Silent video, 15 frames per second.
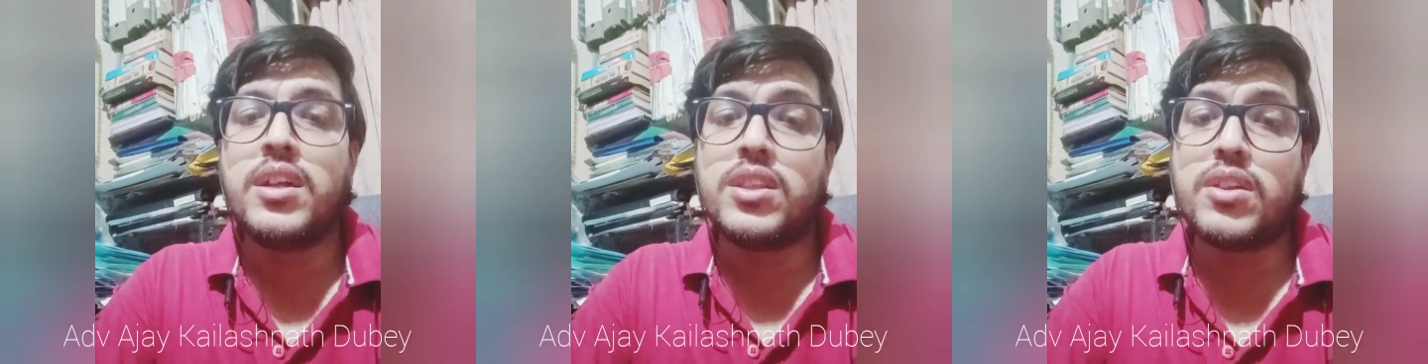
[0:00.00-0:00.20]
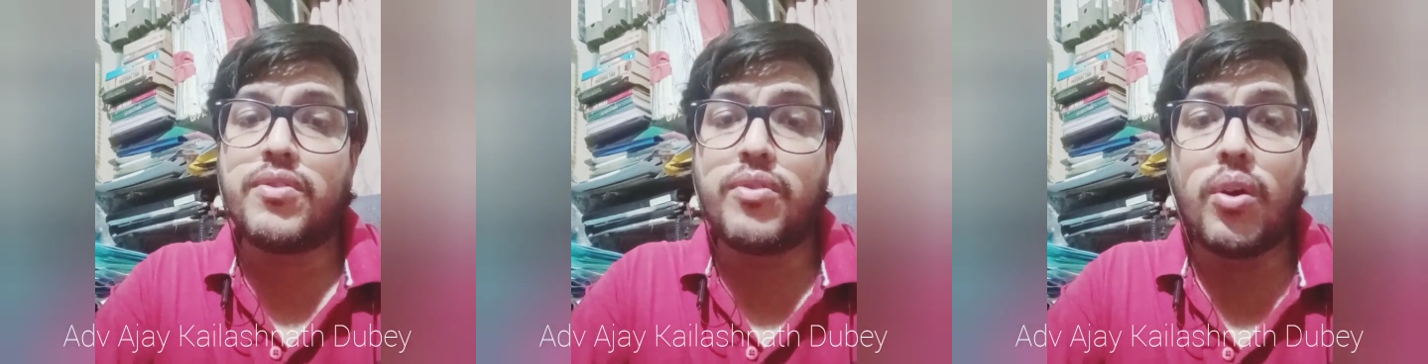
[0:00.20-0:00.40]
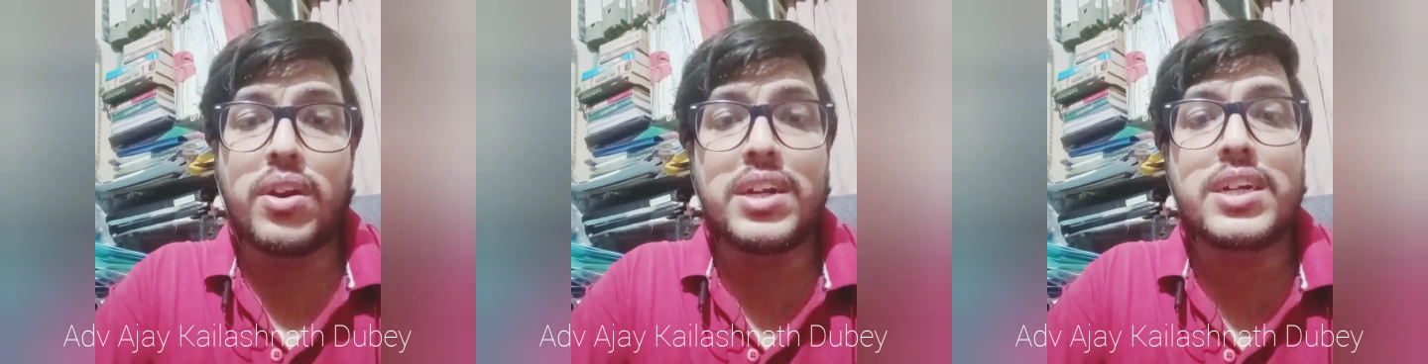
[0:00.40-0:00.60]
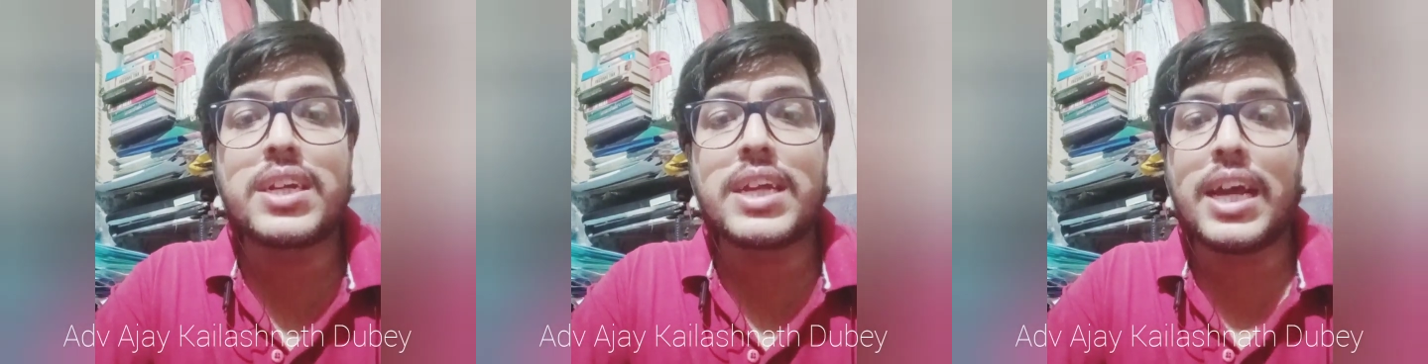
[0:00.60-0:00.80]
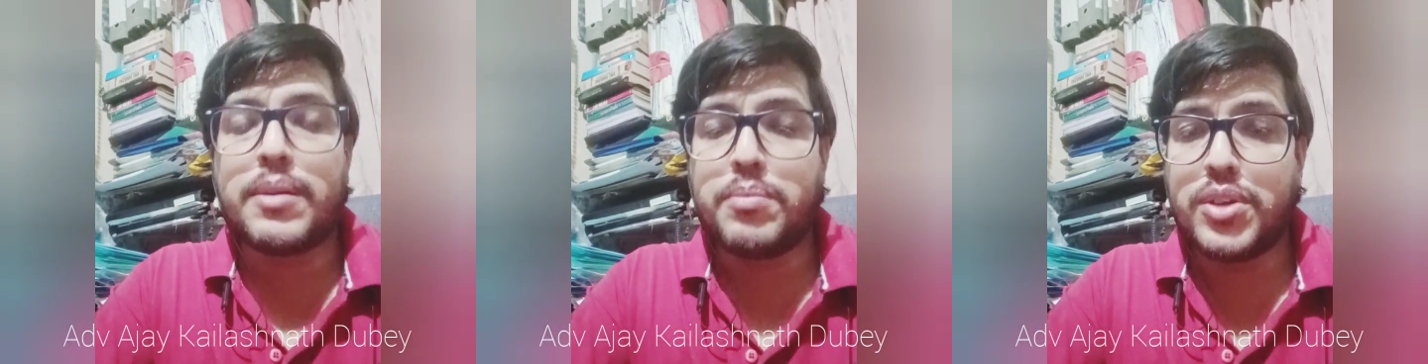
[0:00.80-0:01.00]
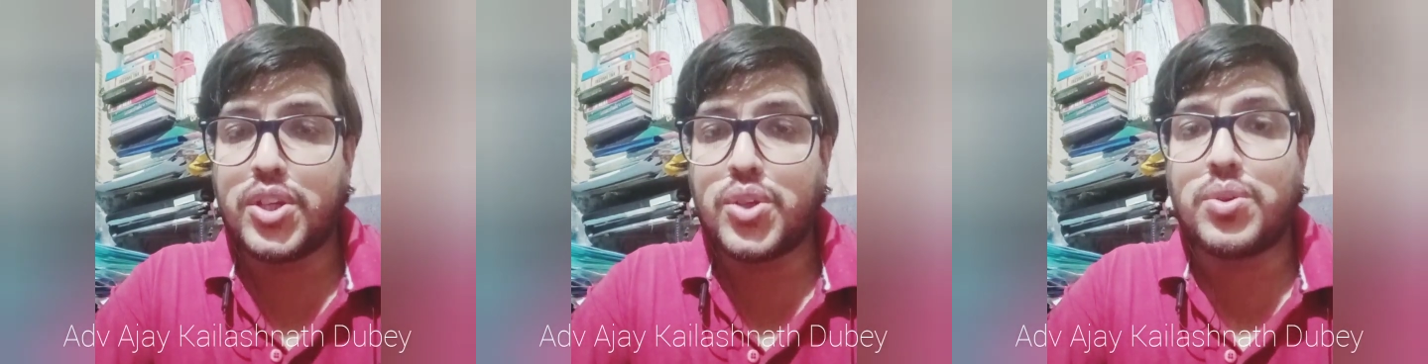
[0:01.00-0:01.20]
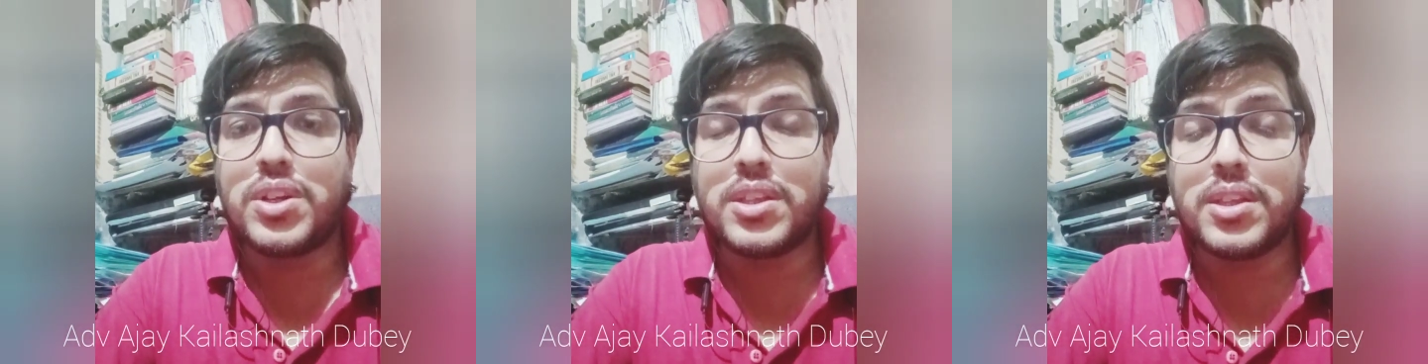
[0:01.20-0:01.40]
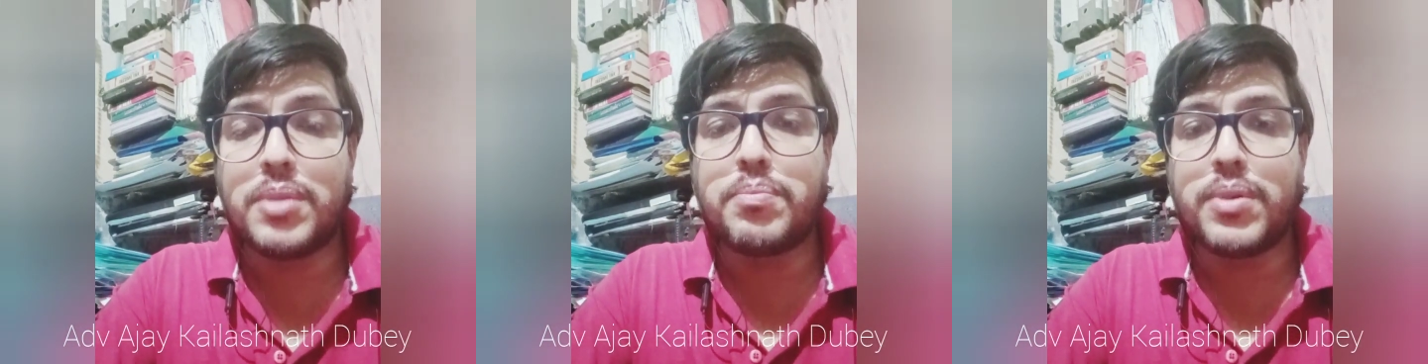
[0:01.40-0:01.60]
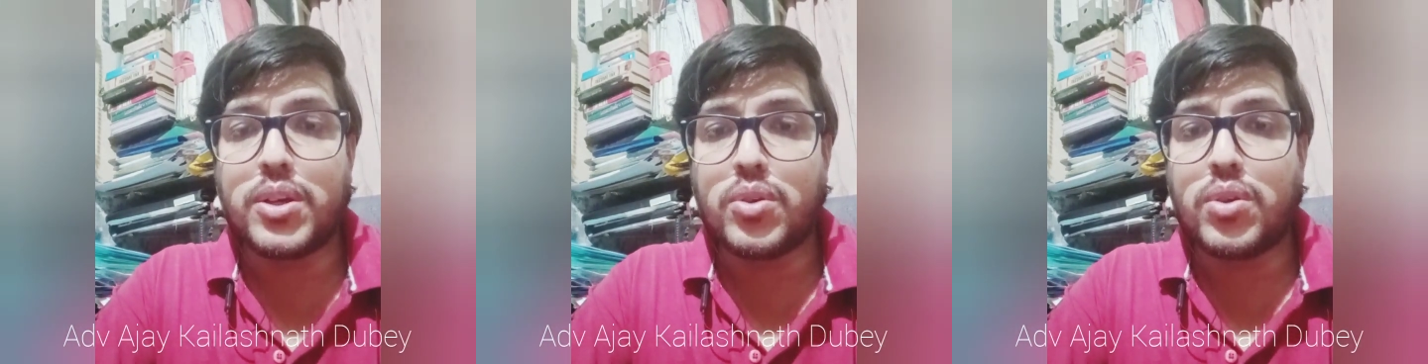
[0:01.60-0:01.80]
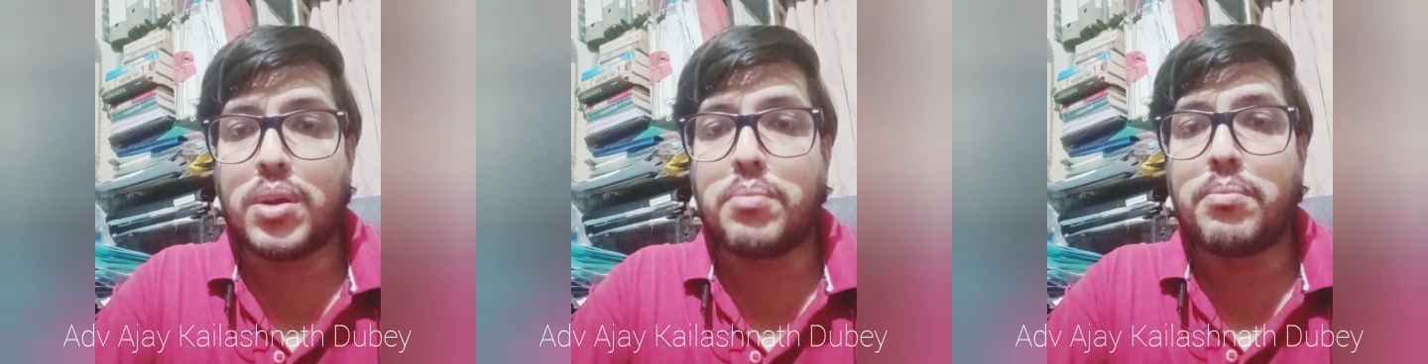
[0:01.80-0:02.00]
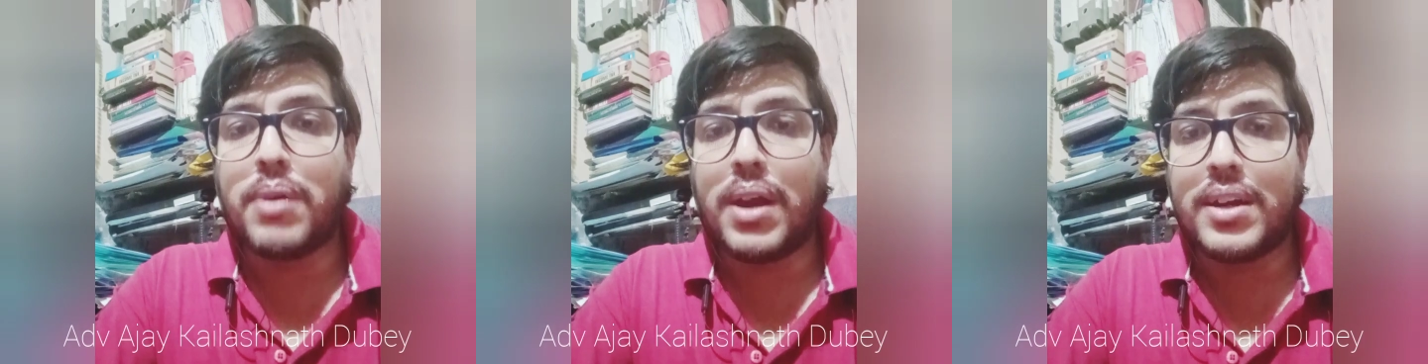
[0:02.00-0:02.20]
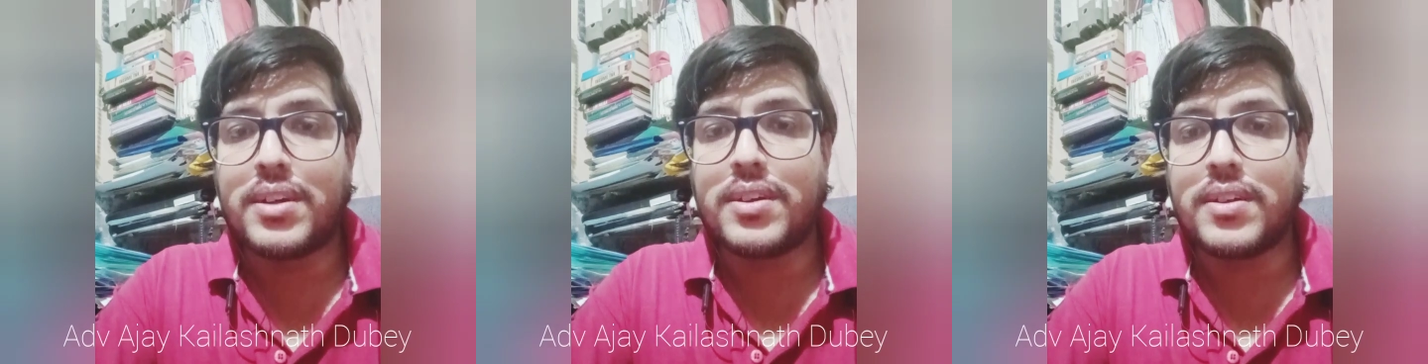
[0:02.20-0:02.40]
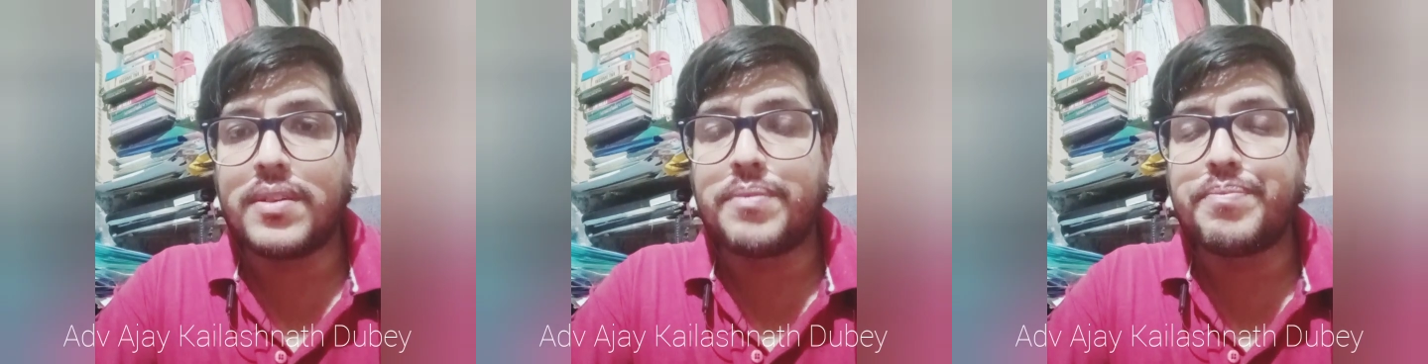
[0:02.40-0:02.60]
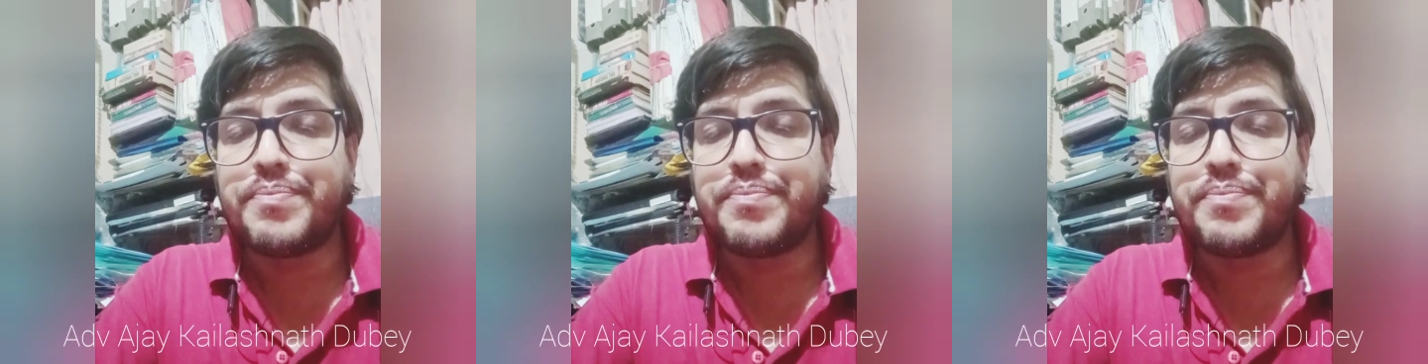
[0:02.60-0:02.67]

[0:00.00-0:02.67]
the warrant can be issued in that particular matter.